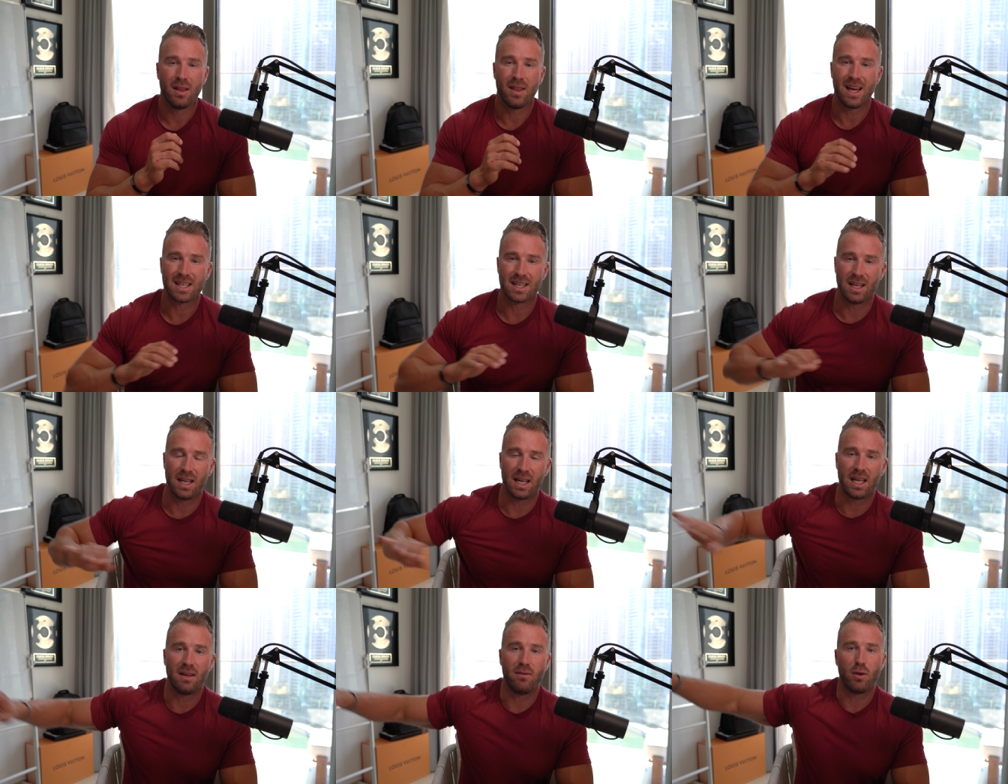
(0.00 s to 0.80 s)
that is going
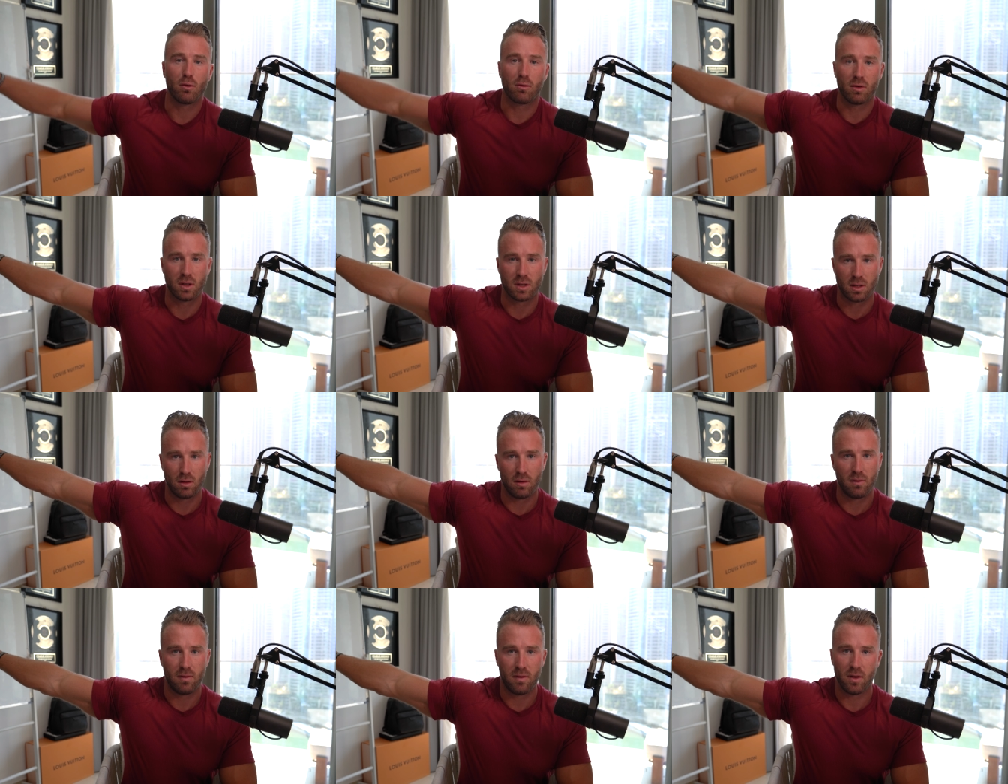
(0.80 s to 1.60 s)
to give you a
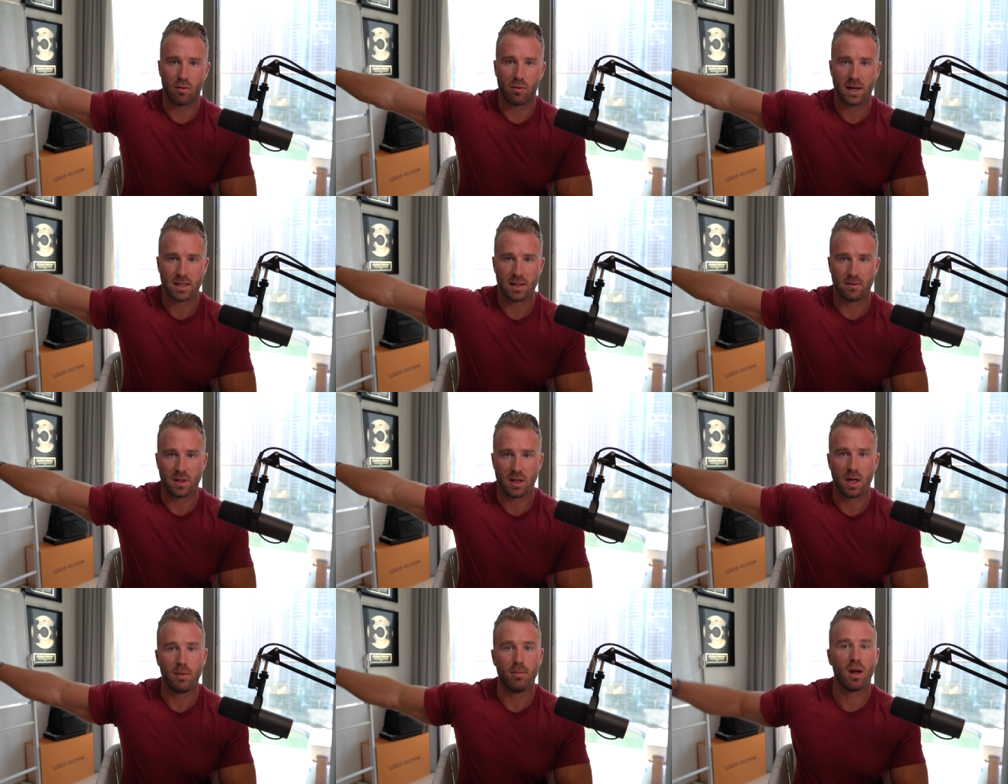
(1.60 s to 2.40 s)
result for the rest of
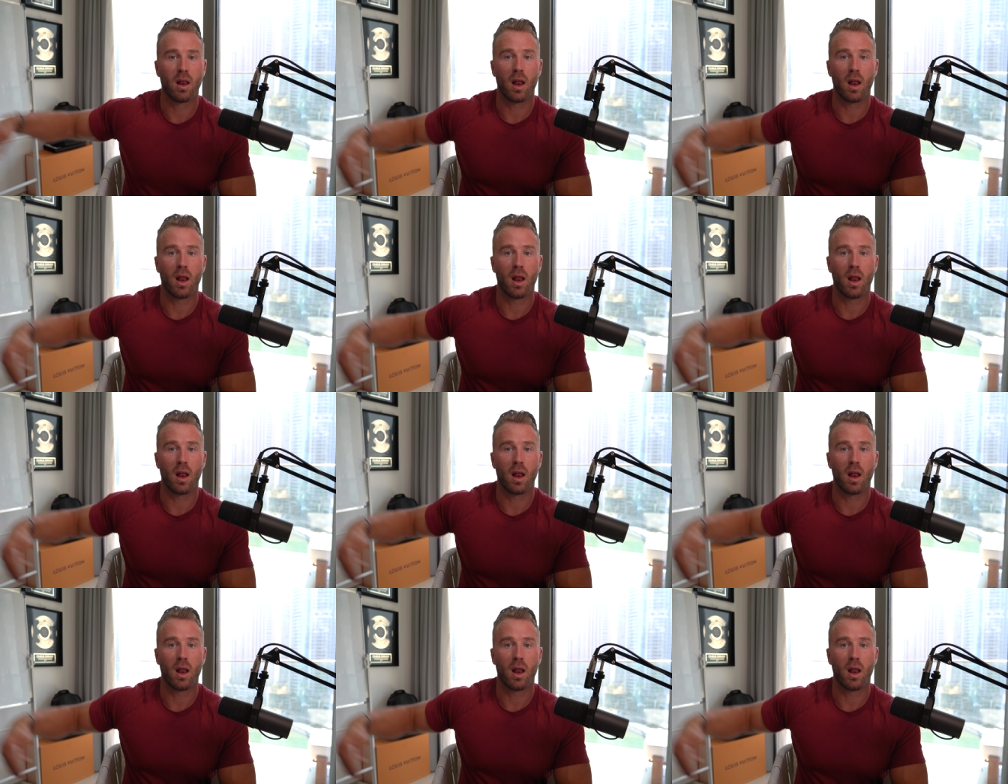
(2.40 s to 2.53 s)
time.